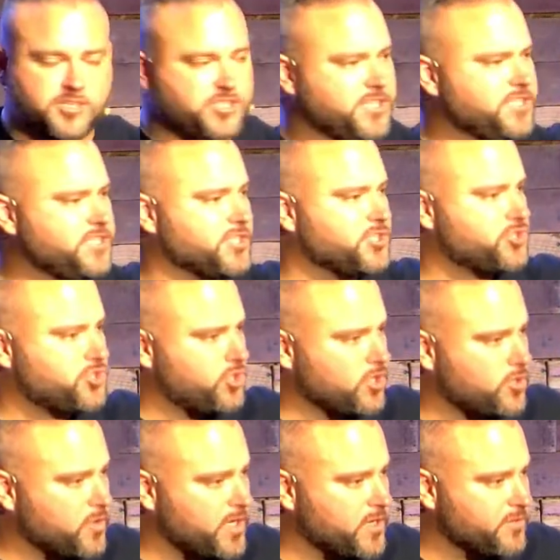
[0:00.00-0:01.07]
She just
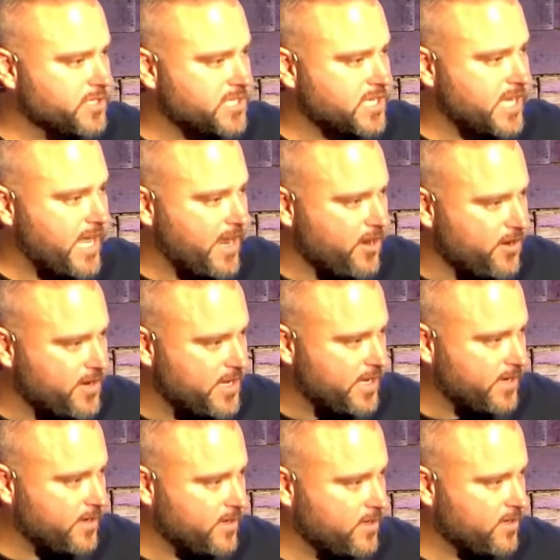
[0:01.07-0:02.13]
took what he was
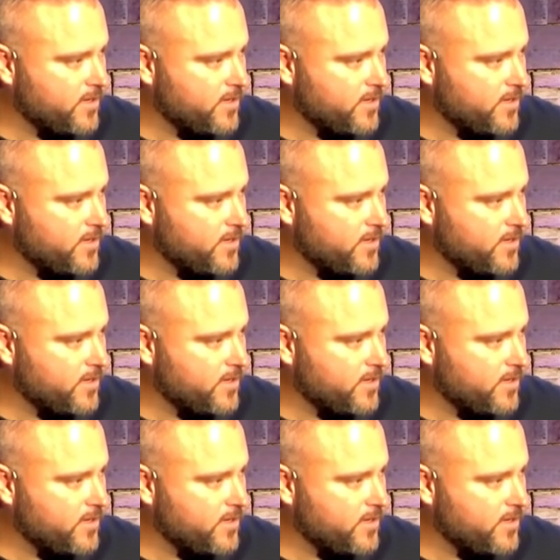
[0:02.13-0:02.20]
carrying.